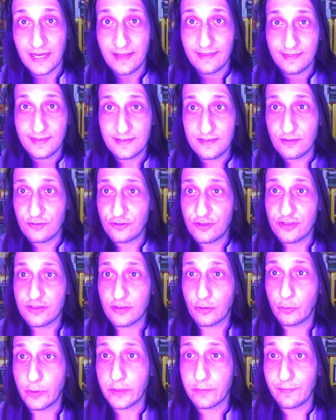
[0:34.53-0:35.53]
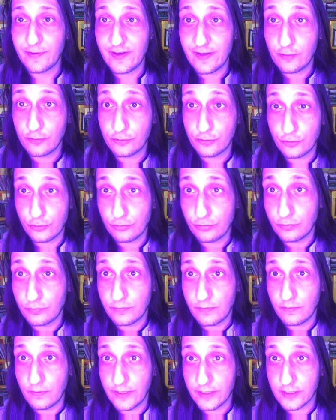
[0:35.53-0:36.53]
This is just a quick video to
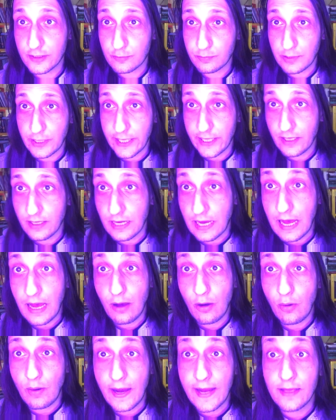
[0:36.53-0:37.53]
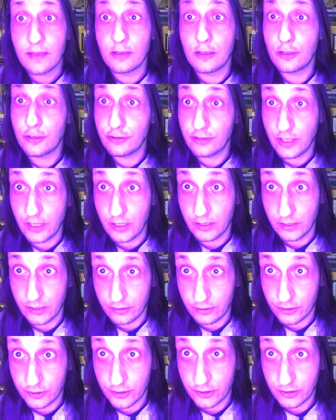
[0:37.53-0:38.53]
explain how I learned
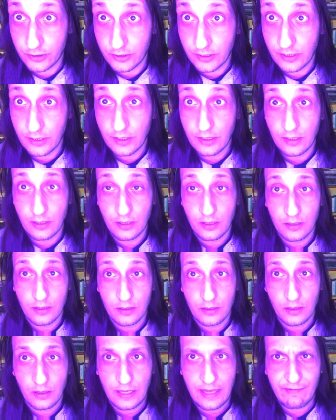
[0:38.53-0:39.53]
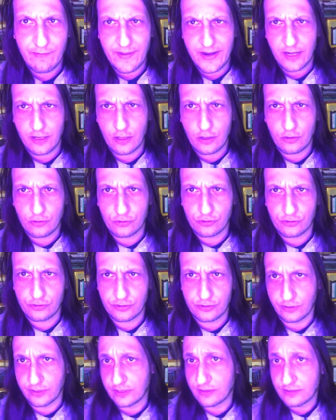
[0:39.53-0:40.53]
English. Everybody knows,
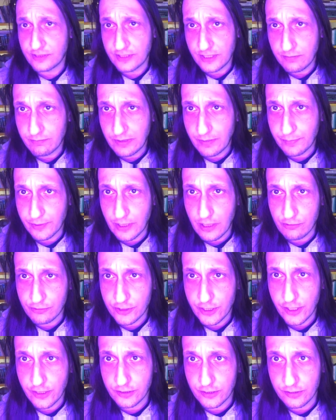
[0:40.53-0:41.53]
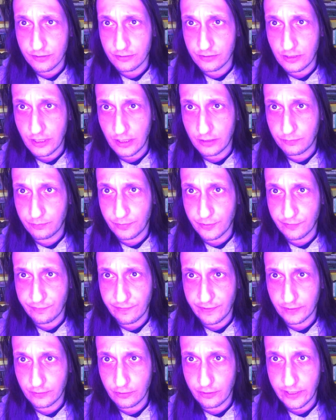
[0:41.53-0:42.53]
you can see my pronunciation is not
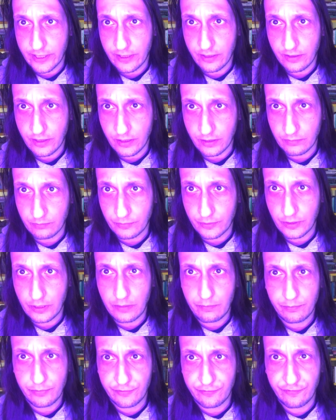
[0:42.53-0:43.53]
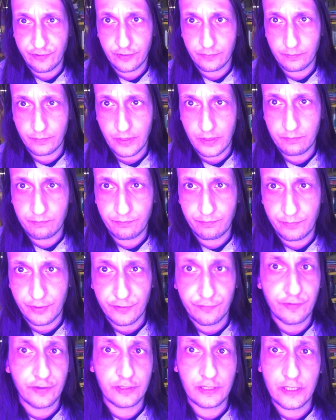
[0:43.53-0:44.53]
perfect or anything, but I'm
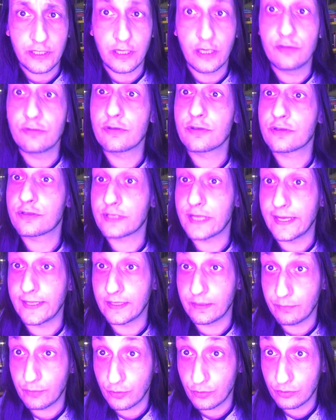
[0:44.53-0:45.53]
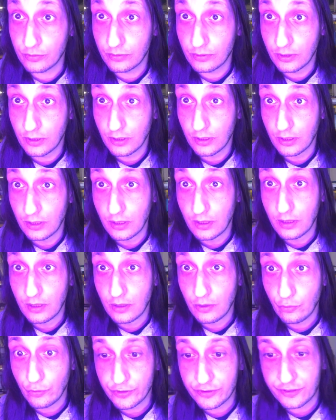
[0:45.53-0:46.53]
perfectly understandable,
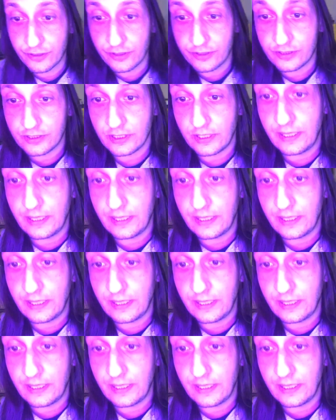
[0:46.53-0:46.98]
which is the